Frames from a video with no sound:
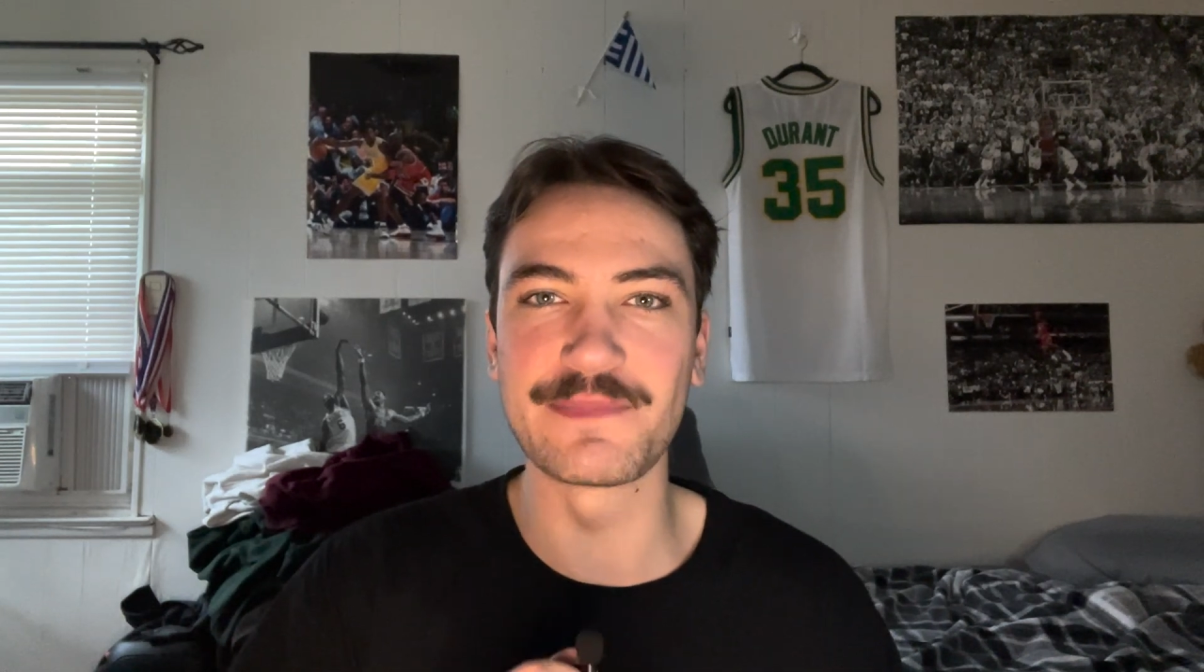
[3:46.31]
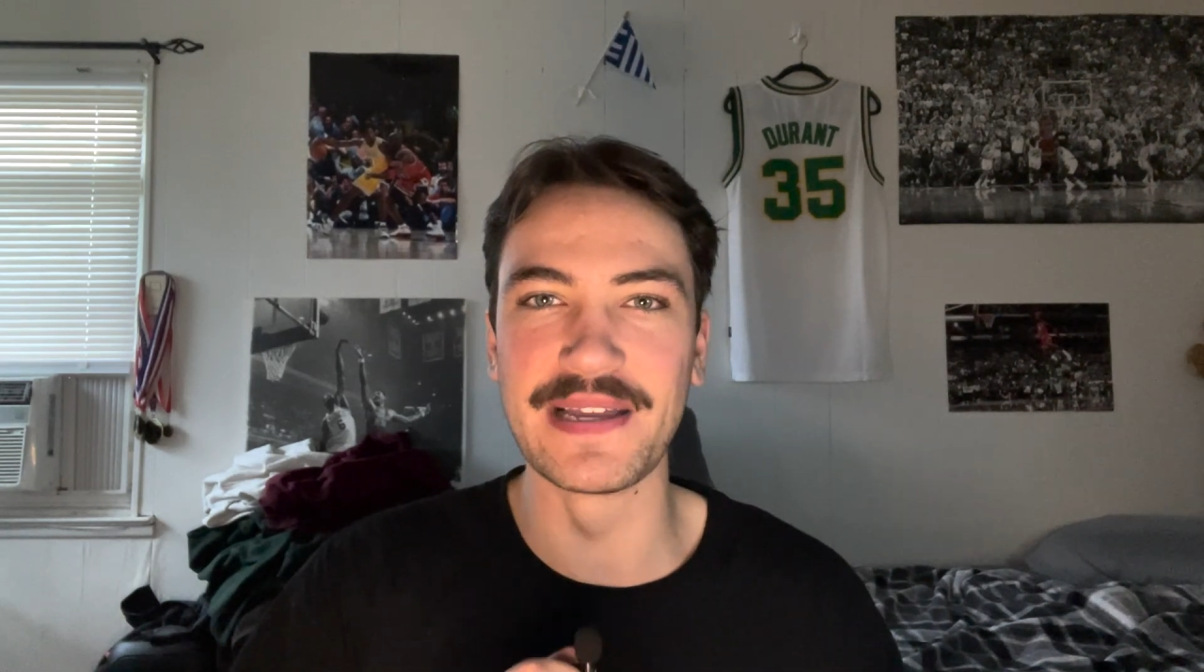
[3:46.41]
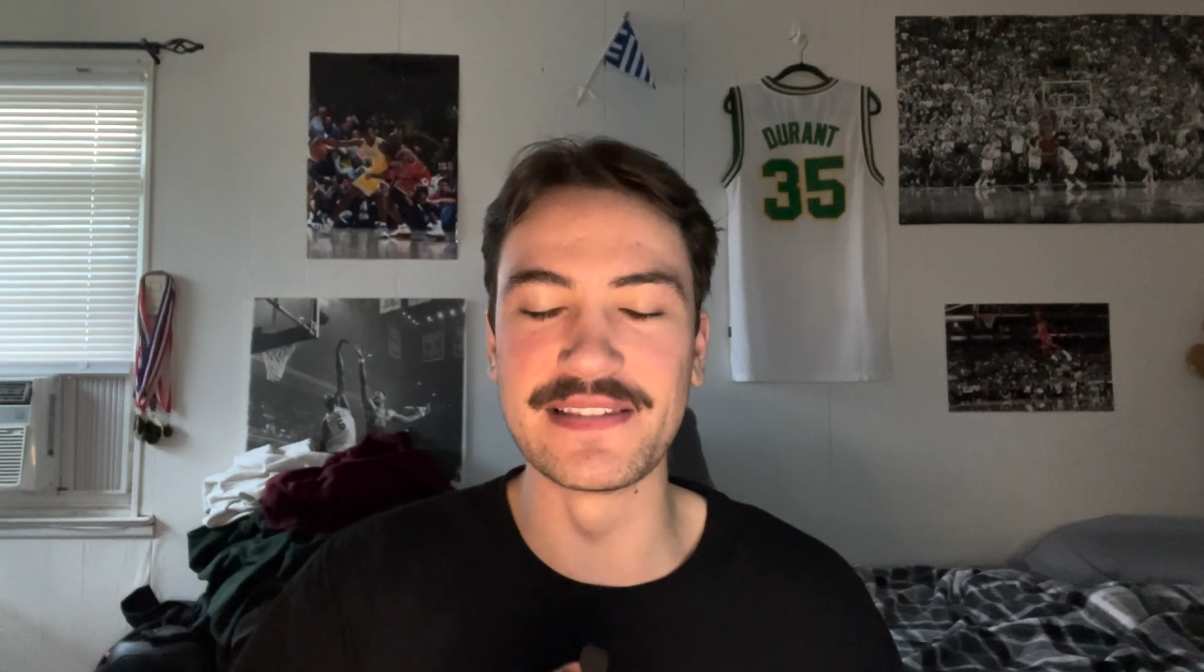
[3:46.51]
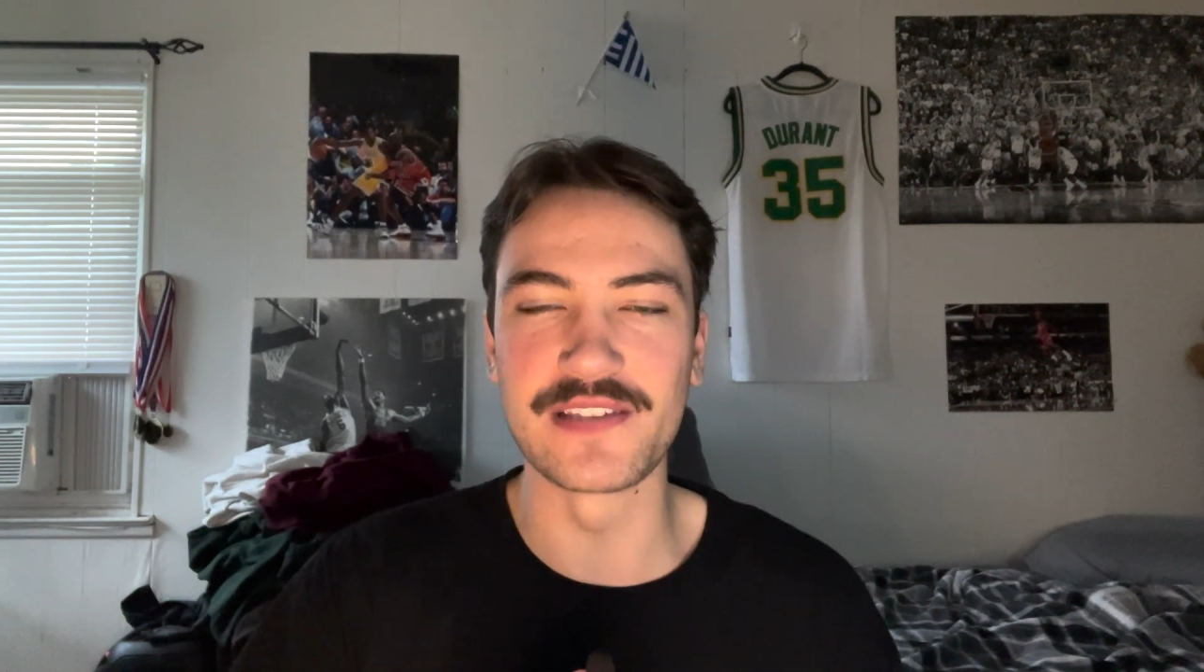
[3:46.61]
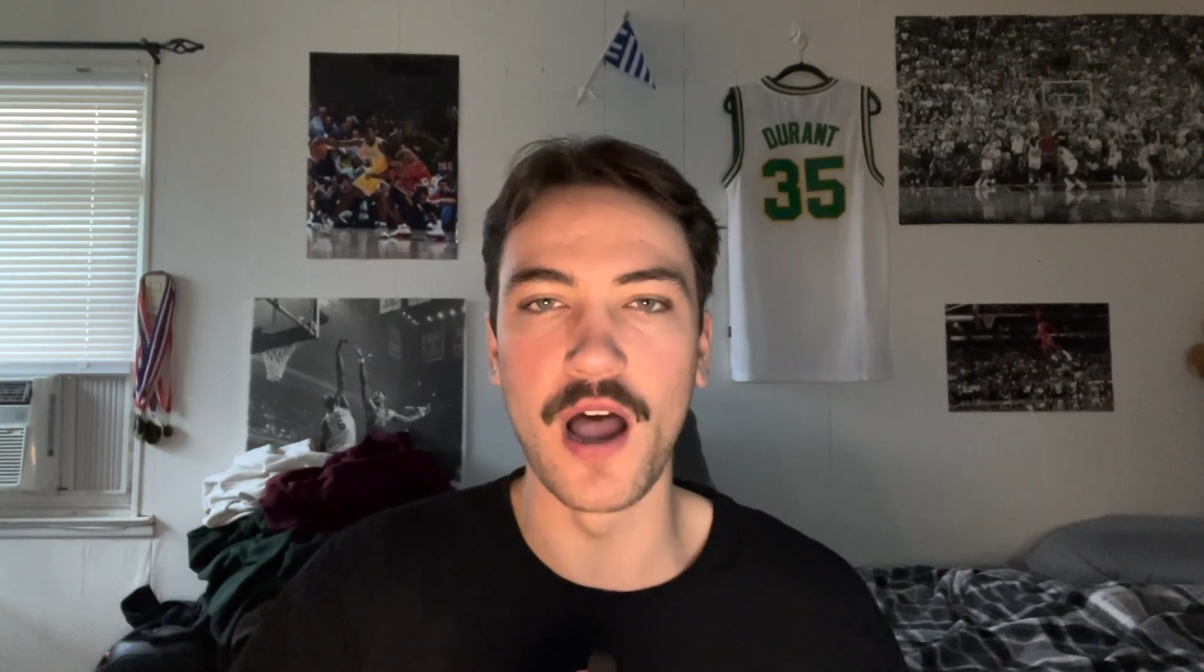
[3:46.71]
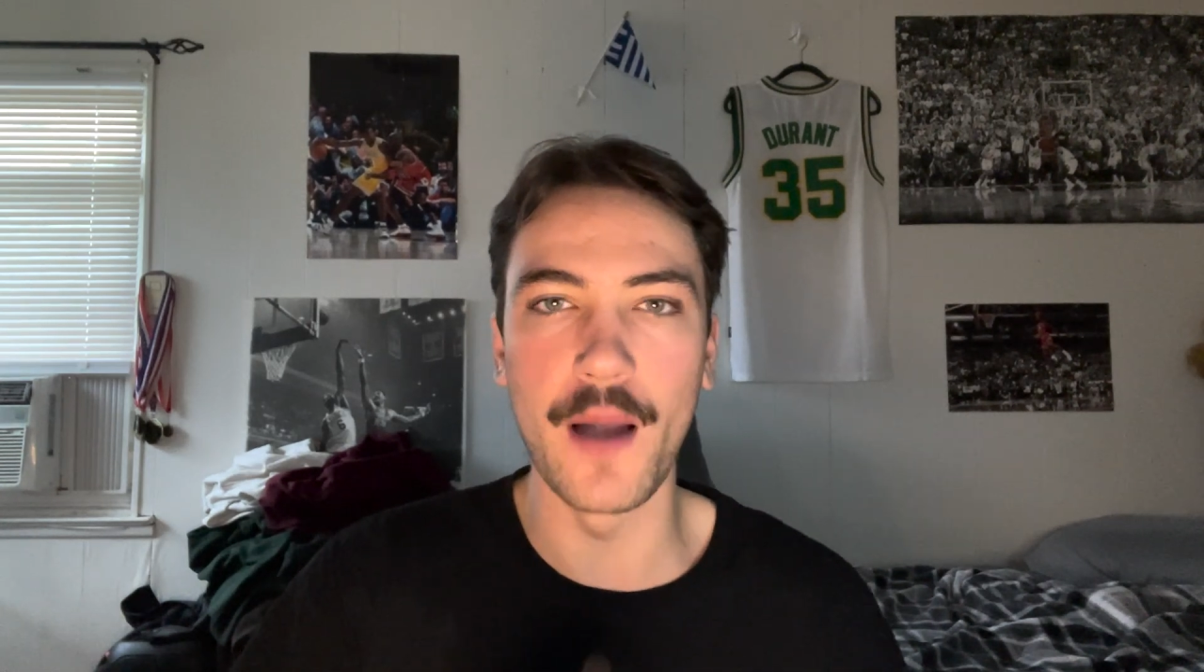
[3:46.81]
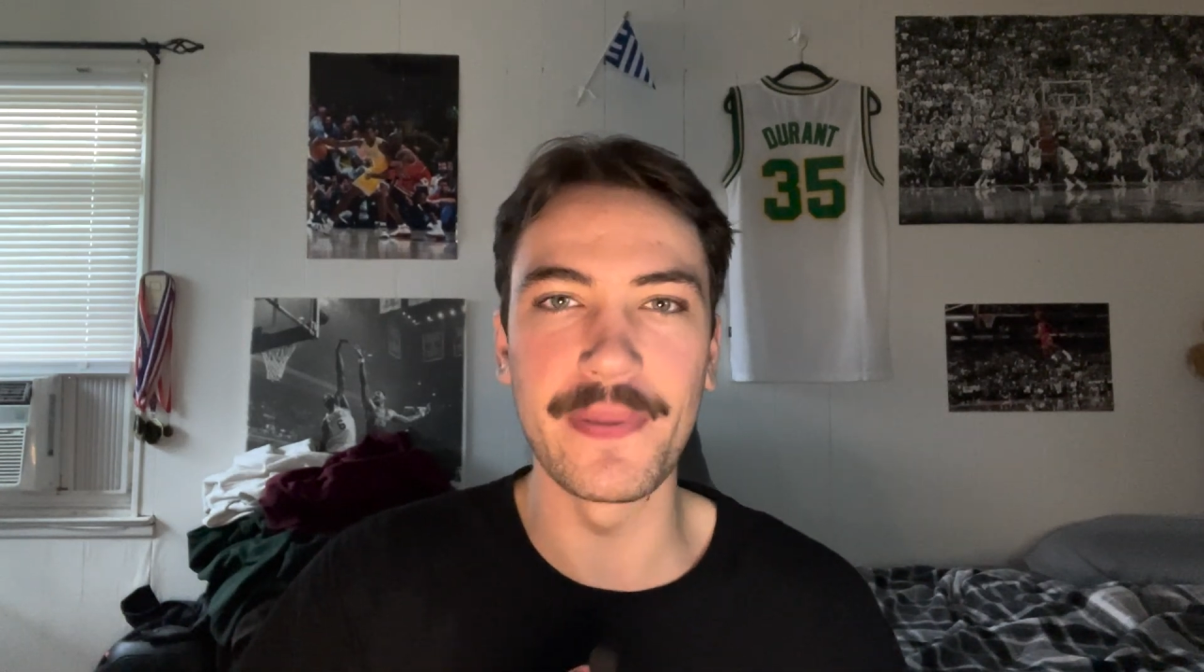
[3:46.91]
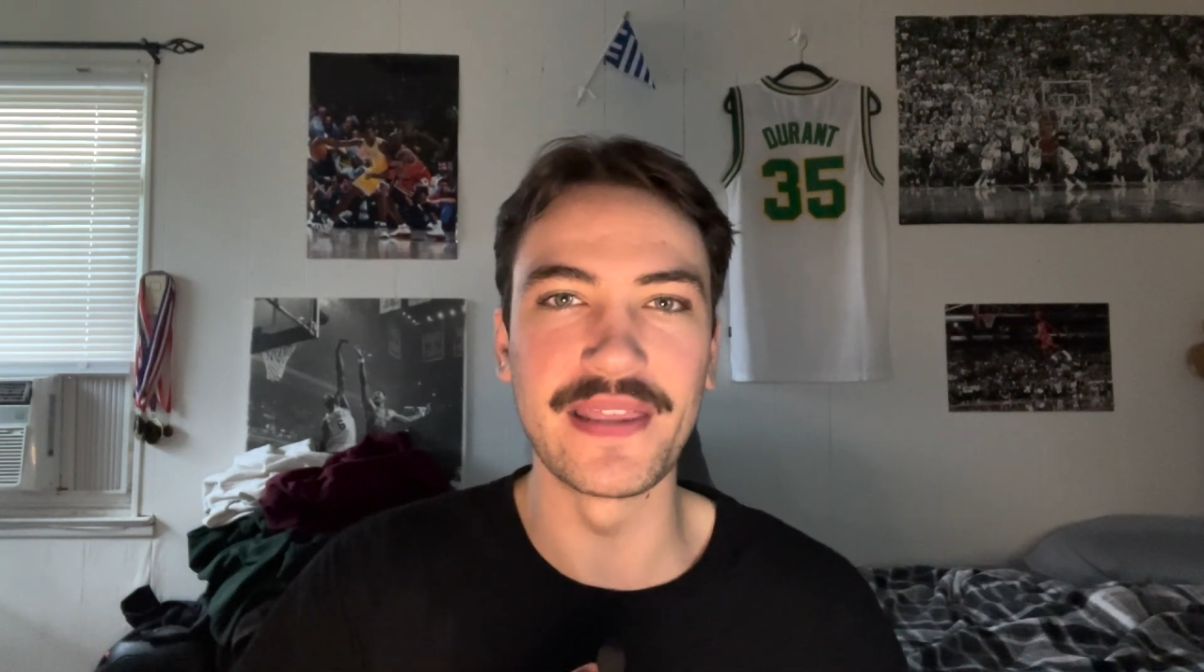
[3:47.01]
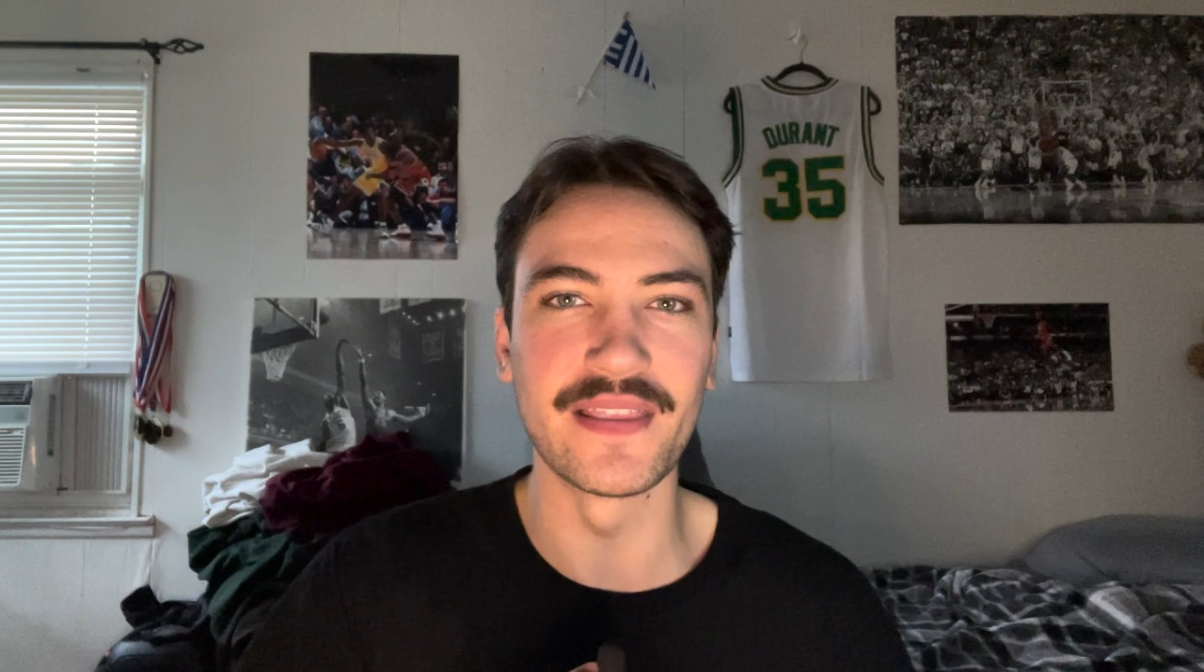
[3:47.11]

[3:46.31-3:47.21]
been top in